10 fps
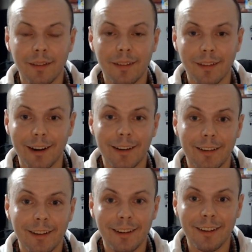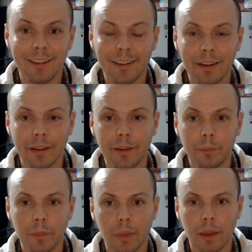right? Yeah.
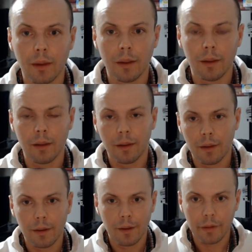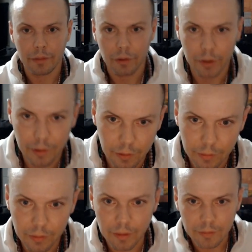So,
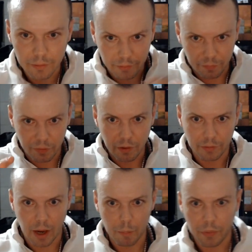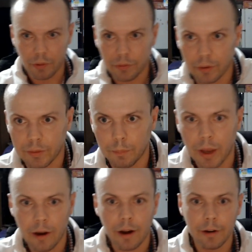these are just a few examples of some
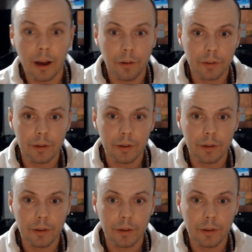unhealthy,